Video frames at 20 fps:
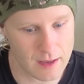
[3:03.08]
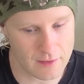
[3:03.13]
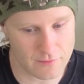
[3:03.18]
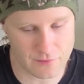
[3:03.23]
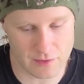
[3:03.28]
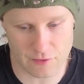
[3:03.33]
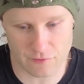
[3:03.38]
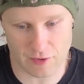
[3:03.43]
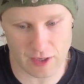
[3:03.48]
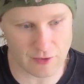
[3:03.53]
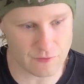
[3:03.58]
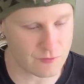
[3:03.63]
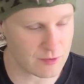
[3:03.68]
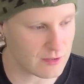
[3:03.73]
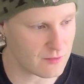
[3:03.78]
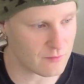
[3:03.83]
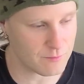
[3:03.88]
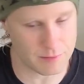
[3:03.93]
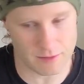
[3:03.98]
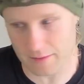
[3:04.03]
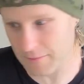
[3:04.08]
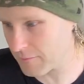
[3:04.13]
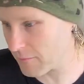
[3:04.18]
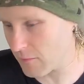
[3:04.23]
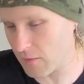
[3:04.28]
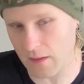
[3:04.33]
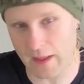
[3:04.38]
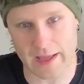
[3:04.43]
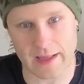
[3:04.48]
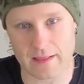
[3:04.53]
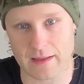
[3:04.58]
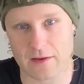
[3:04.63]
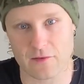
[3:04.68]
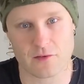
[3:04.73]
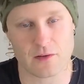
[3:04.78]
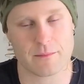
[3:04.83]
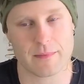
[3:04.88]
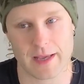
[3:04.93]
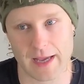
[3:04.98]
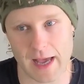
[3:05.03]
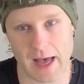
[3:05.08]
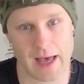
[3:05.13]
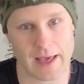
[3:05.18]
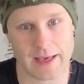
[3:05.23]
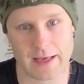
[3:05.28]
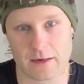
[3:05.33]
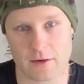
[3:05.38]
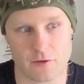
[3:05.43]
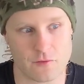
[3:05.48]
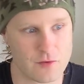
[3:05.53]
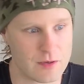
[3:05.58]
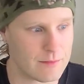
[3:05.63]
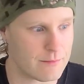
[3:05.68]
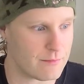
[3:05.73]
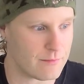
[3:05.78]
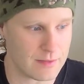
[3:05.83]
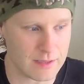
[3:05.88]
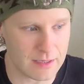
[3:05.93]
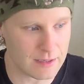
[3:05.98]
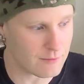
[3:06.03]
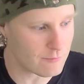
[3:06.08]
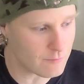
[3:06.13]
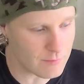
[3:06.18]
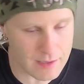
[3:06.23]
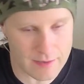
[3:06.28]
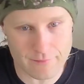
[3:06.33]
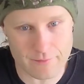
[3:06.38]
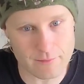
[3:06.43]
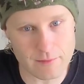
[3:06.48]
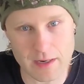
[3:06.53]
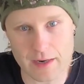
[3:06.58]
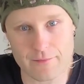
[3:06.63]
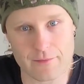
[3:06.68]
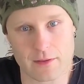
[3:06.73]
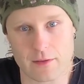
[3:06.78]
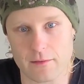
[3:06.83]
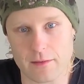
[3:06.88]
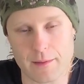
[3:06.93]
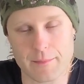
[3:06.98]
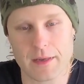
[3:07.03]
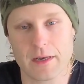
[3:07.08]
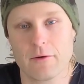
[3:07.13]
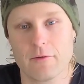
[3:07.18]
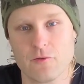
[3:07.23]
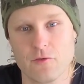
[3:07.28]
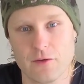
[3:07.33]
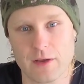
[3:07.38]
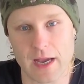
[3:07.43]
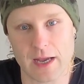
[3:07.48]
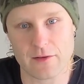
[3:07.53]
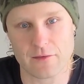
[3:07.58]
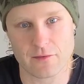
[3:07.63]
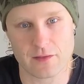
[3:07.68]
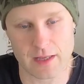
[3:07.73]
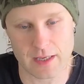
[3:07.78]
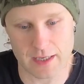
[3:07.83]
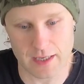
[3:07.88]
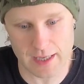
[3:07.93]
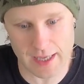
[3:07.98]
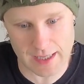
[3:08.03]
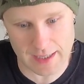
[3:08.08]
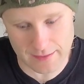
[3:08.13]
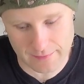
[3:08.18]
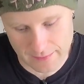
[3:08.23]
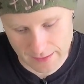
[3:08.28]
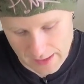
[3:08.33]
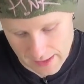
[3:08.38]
suggestions, but likely something high energy, you know, whatever though. Let me know what you guys think, again, in the